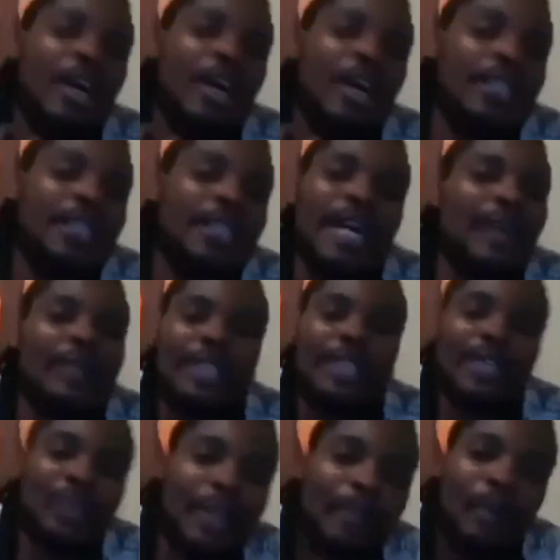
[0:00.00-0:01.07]
Shaka was
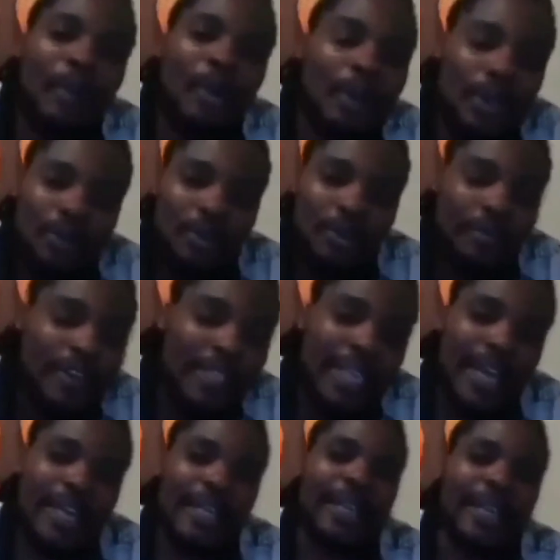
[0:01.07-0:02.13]
actually born into
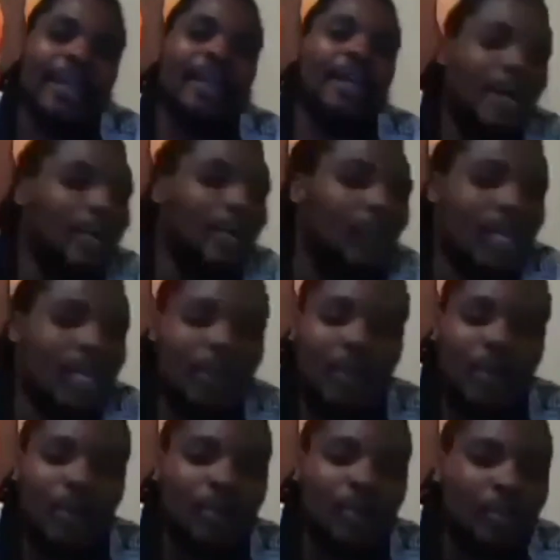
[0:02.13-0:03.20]
Ifetane.
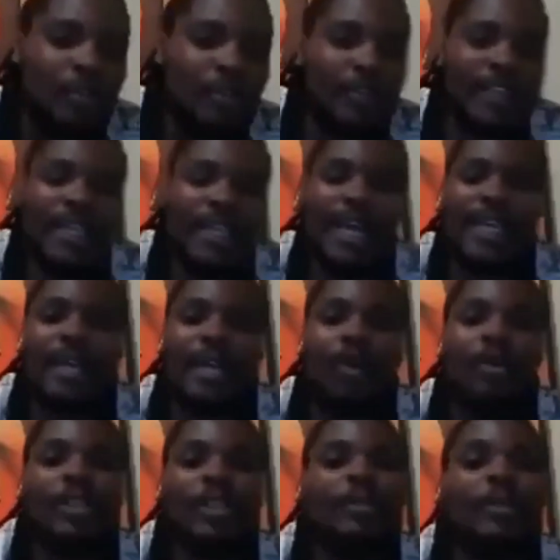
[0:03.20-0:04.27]
Mashobane was born to
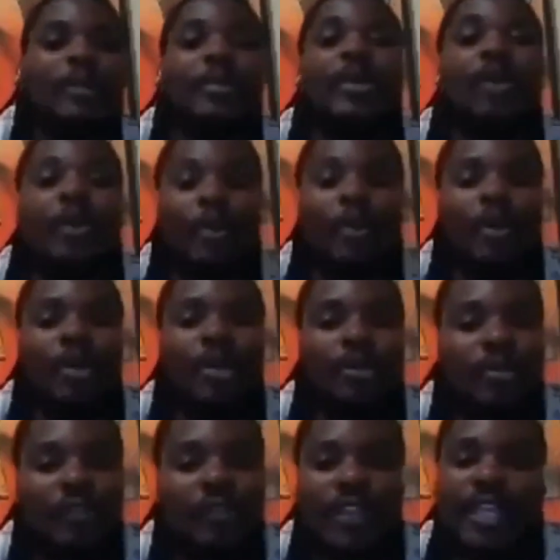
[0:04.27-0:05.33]
Ifetane. All these people, they were born
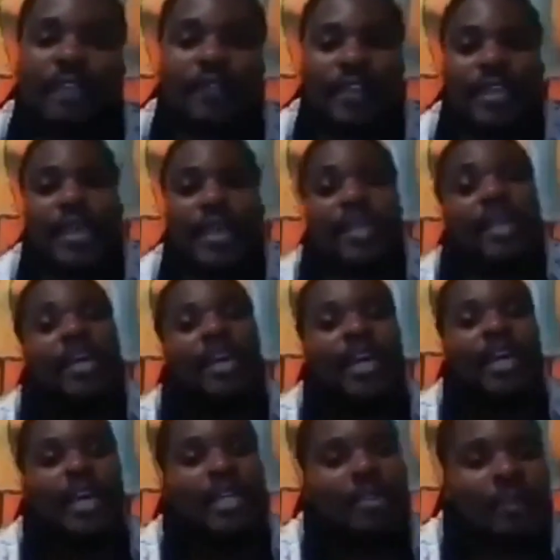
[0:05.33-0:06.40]
into Ifetane. Ifetane,
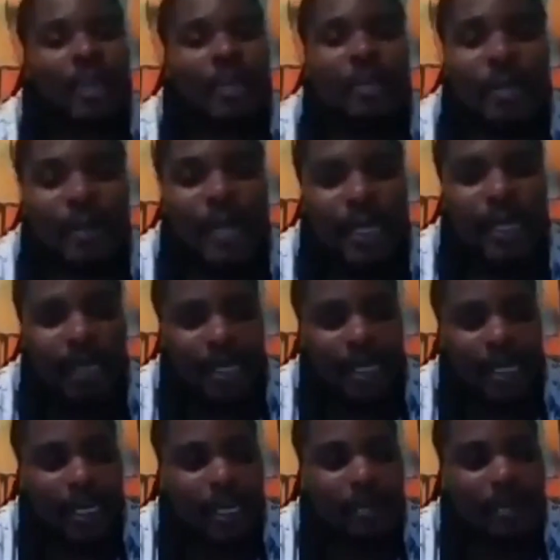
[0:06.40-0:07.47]
as many people like
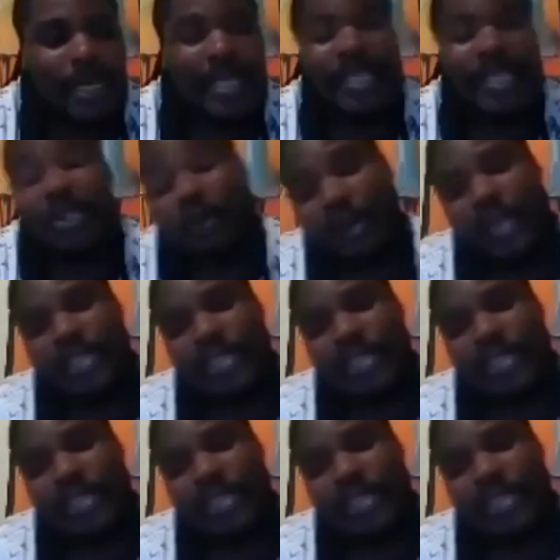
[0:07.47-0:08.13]
many scholars